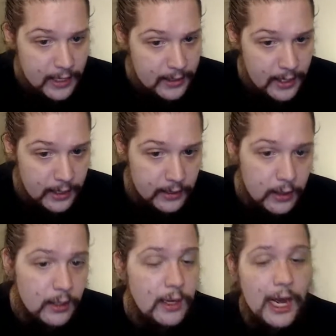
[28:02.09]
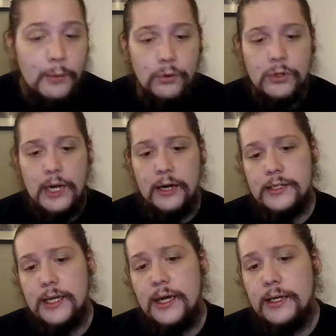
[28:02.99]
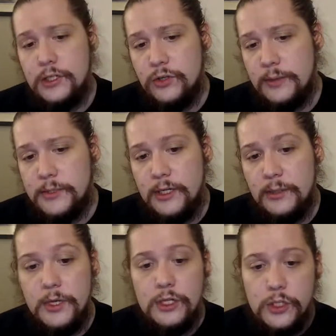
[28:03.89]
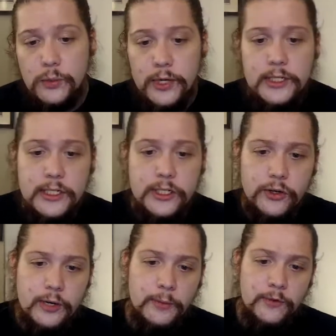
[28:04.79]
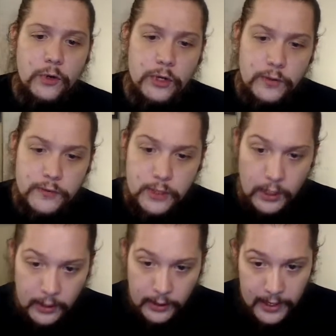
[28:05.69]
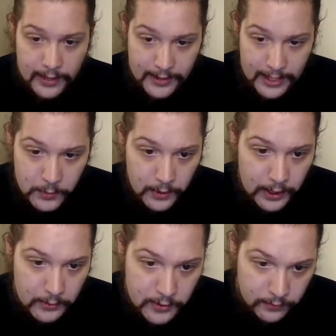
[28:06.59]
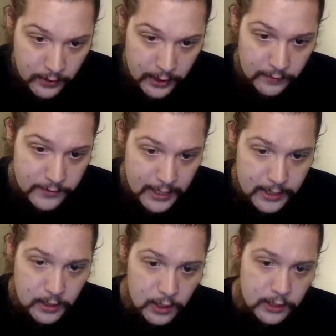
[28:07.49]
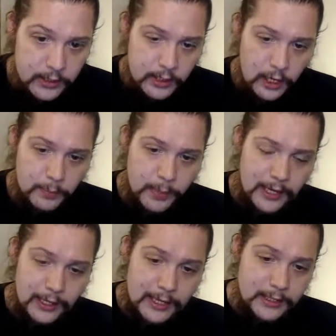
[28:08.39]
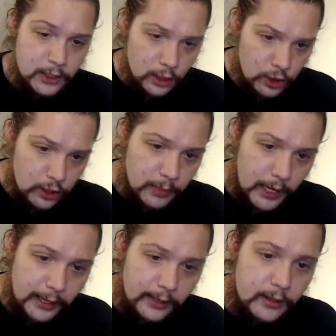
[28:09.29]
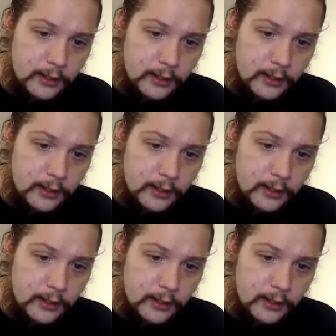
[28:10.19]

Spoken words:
Then, Abu Kharazan interrupted him. So we are disagreeing before you started. That's what I was afraid of. 10 dinars and not a penny less. Goodbye.